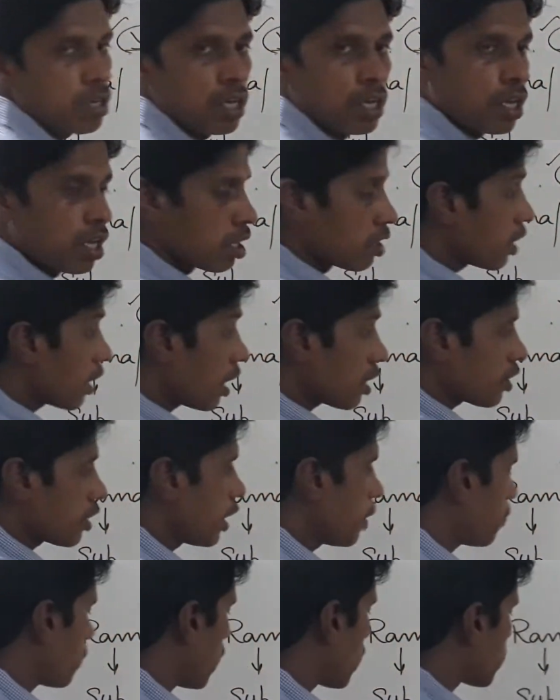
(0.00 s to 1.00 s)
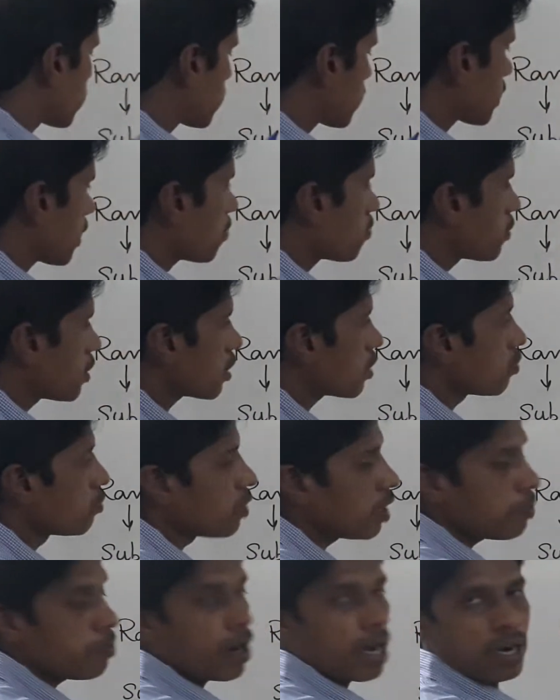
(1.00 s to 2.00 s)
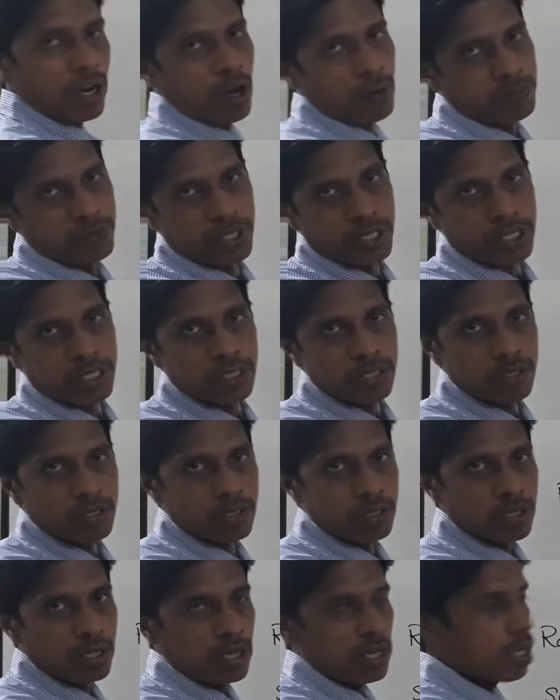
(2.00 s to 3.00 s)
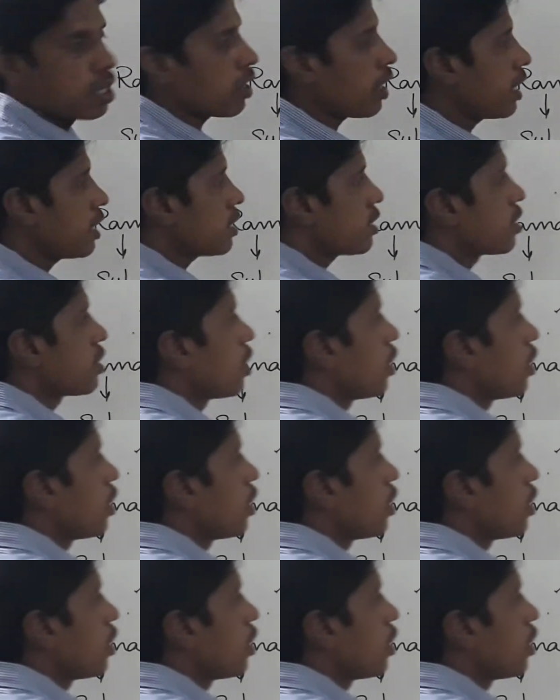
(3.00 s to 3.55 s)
subject, verb, and object. Right? We know this